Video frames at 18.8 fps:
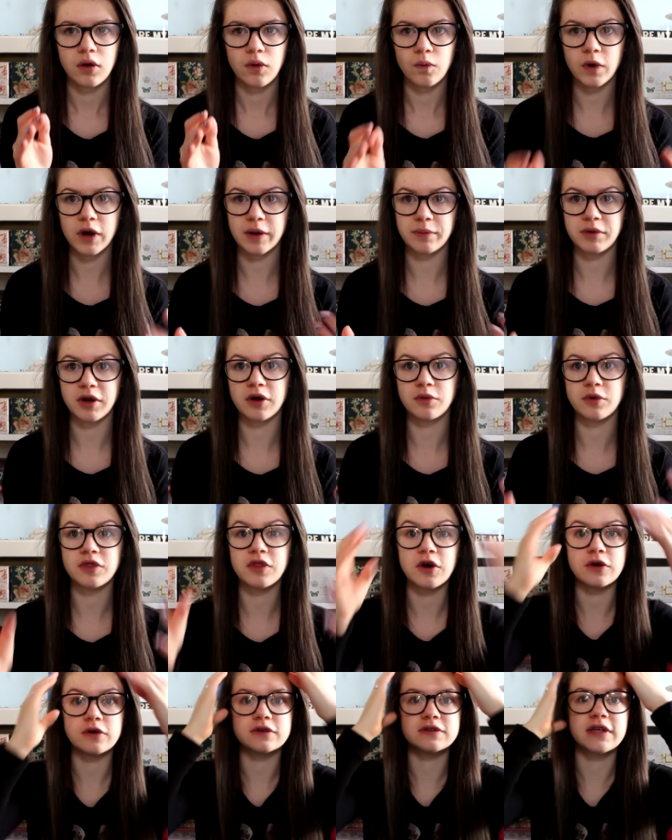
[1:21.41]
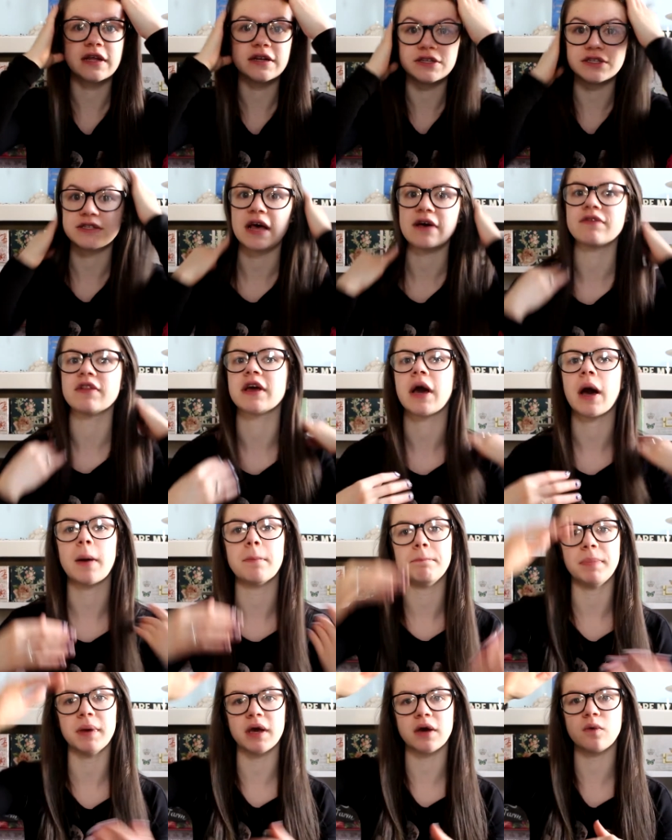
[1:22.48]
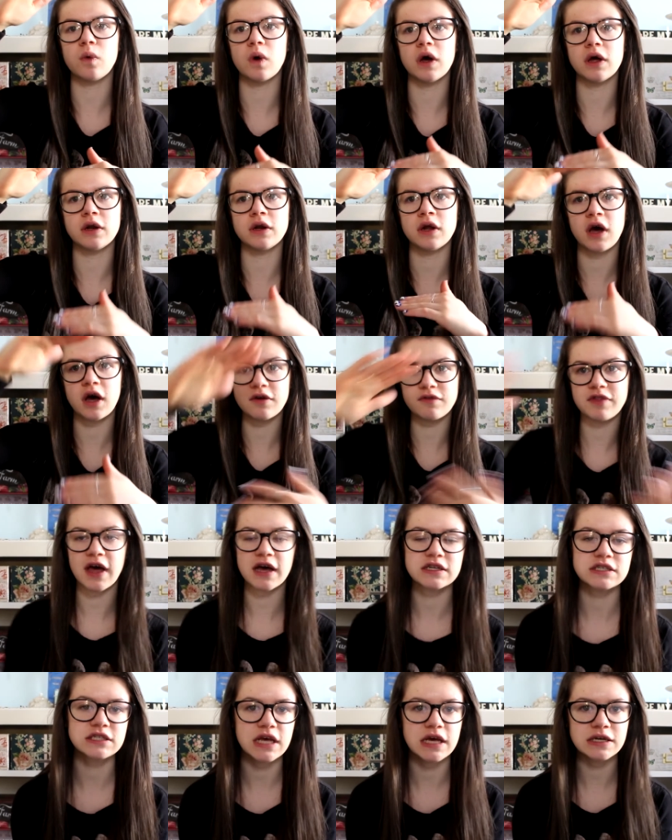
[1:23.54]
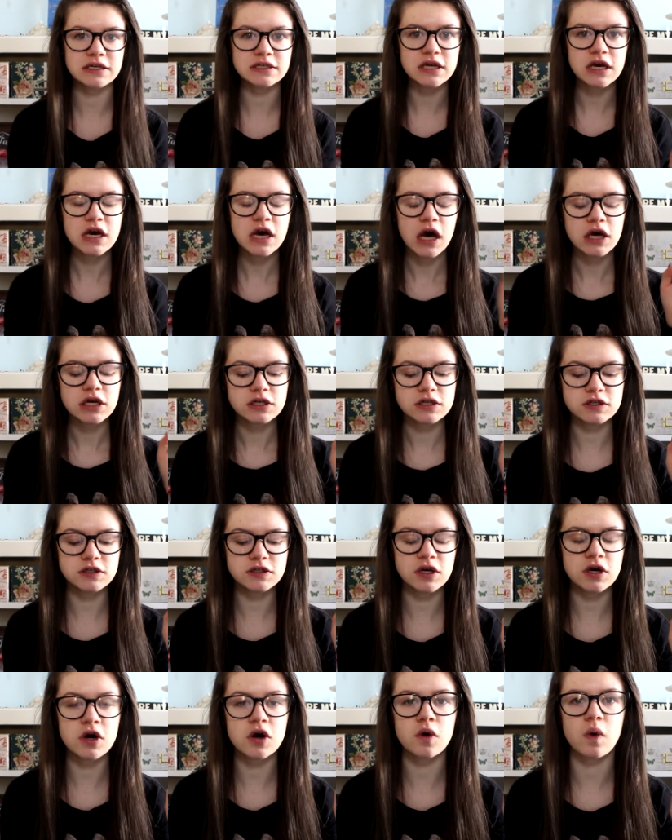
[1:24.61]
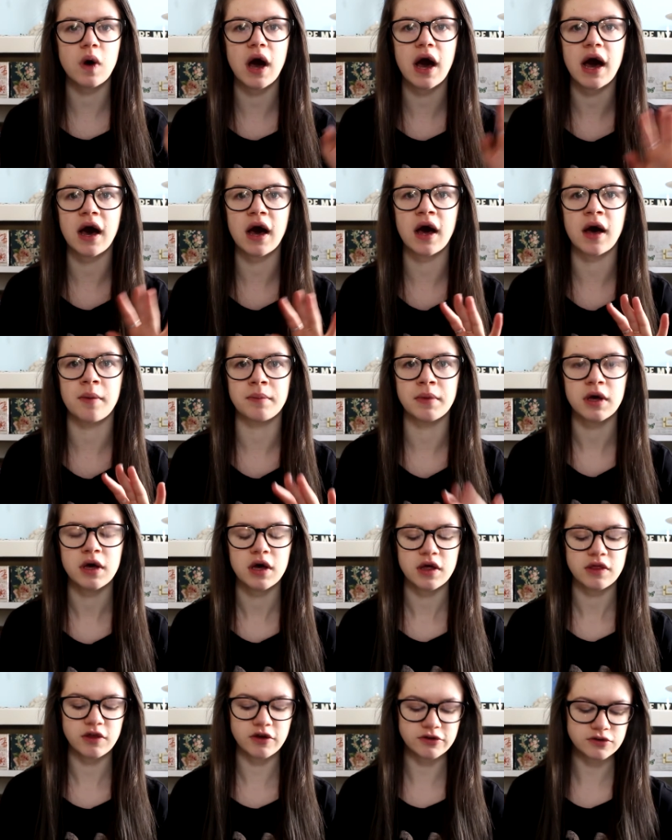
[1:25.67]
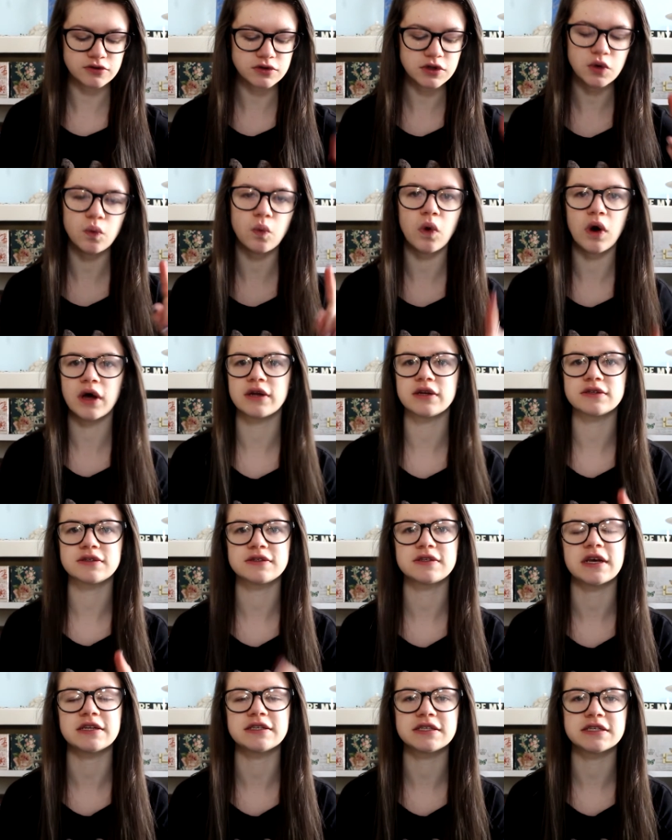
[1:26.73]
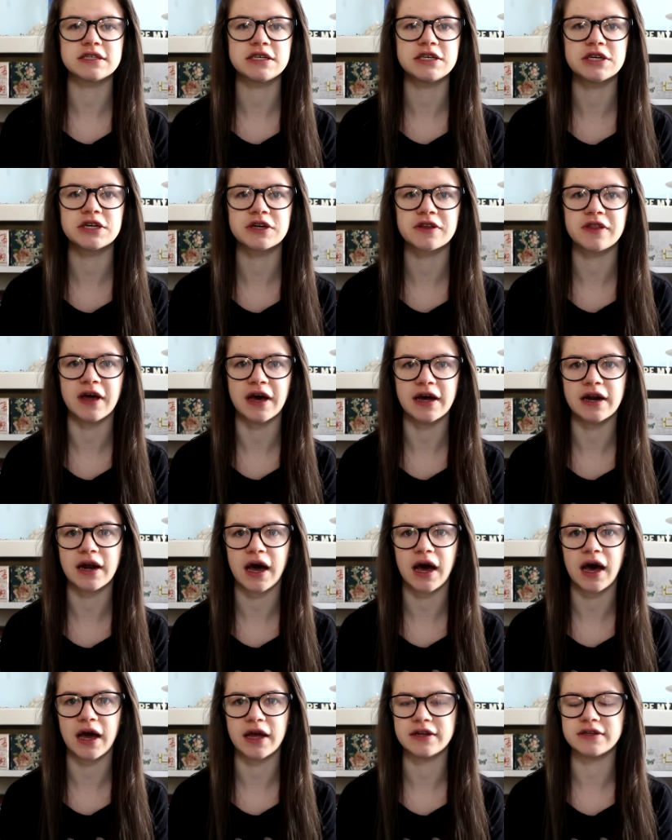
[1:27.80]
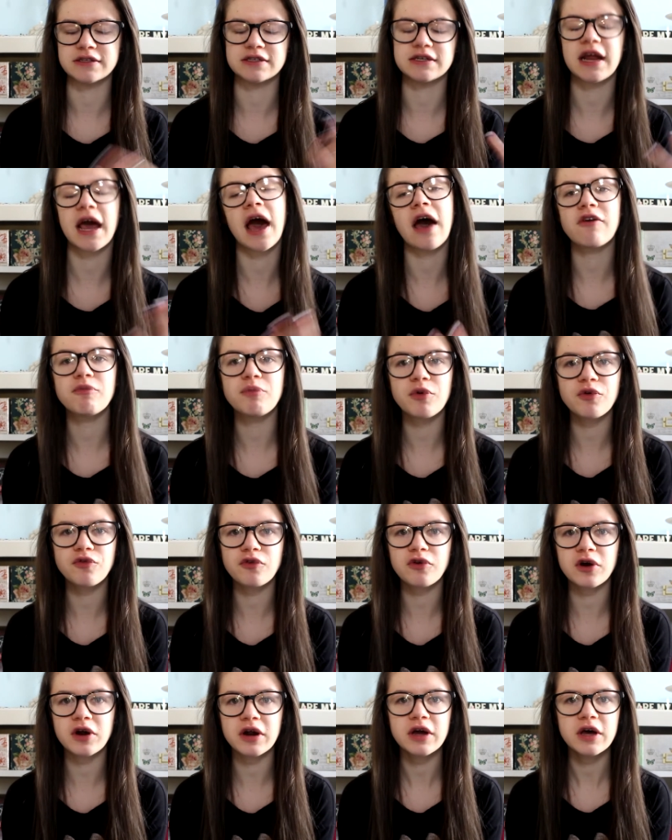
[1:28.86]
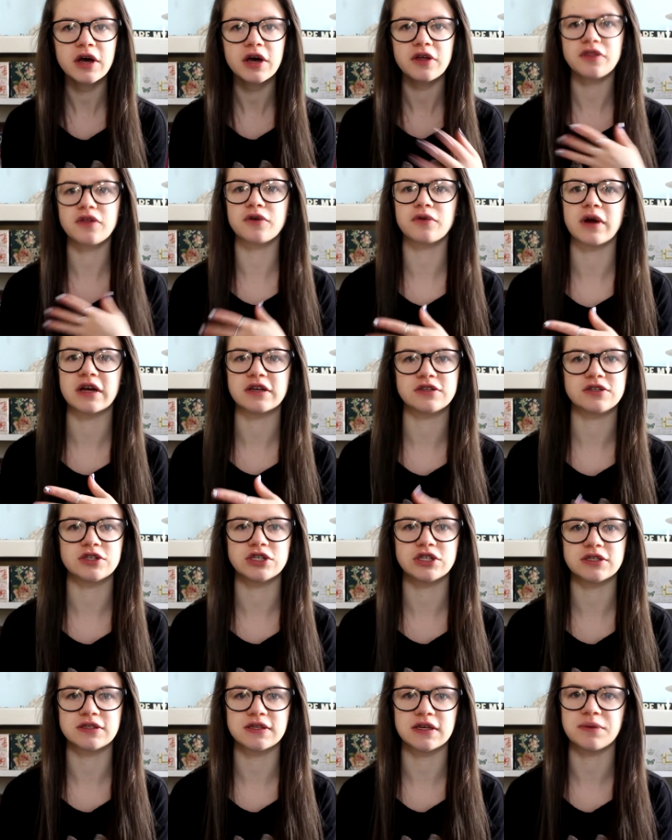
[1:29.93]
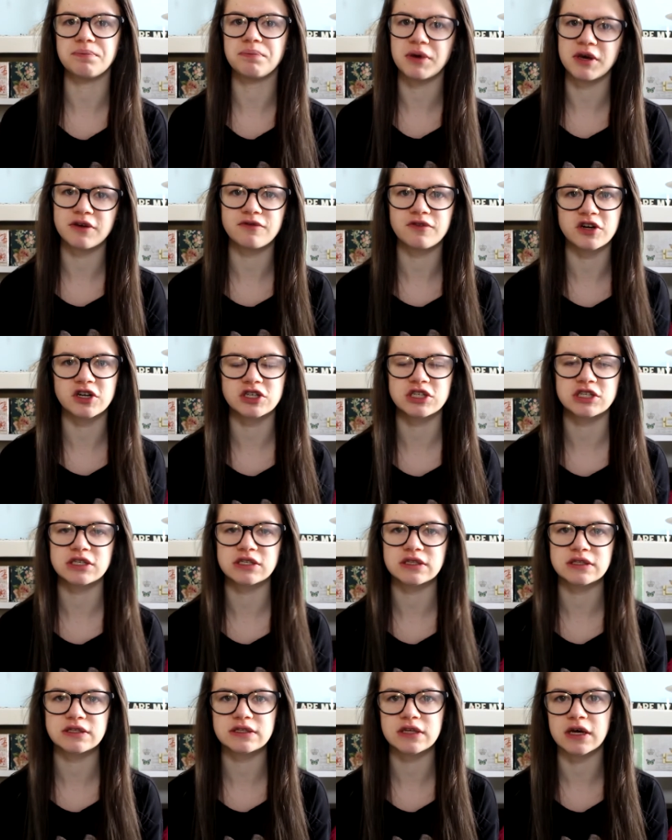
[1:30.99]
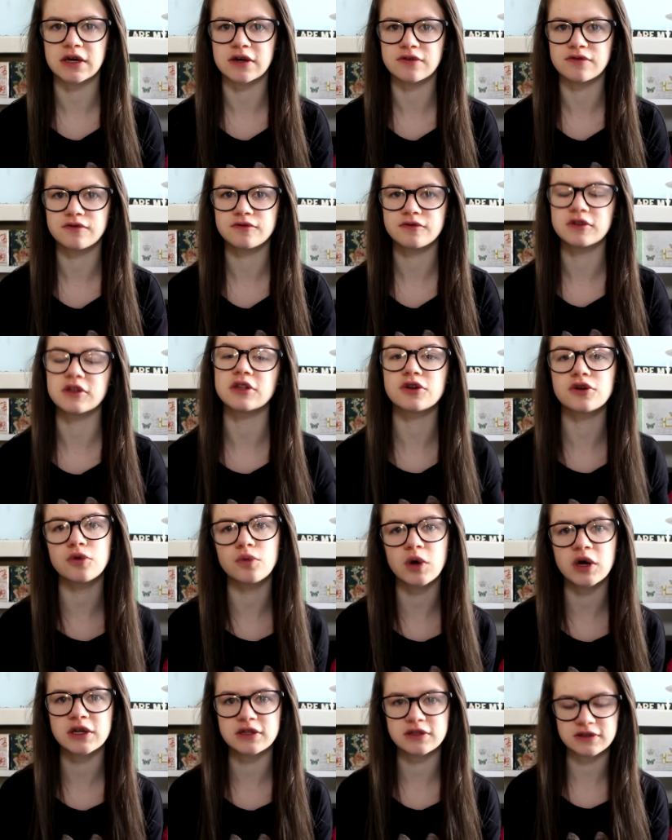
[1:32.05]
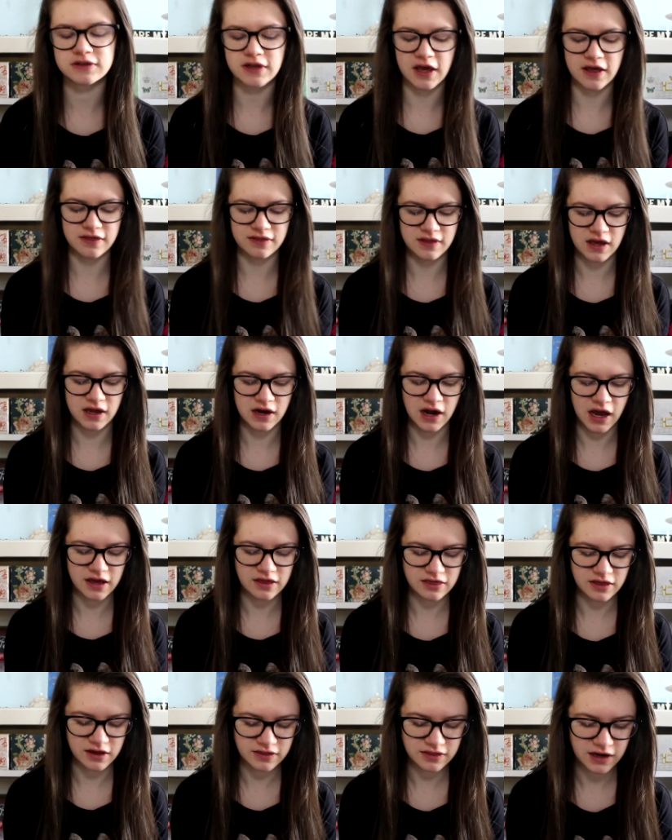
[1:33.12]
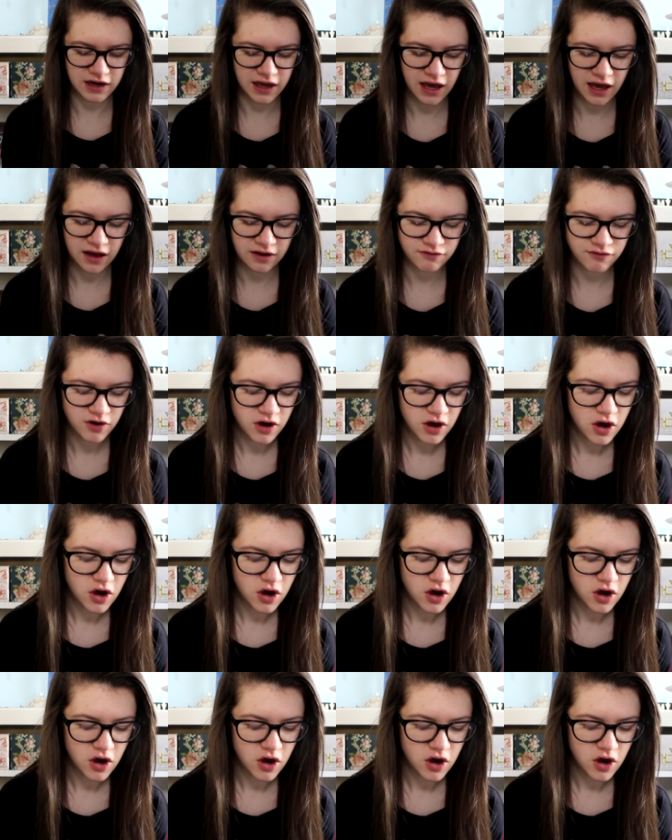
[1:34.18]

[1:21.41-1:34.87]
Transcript: when I'm done with those, just have like a big one of that scent. So um, there's only one scent in here that I didn't have before. The rest are just like big versions of the little ones and then I think that I have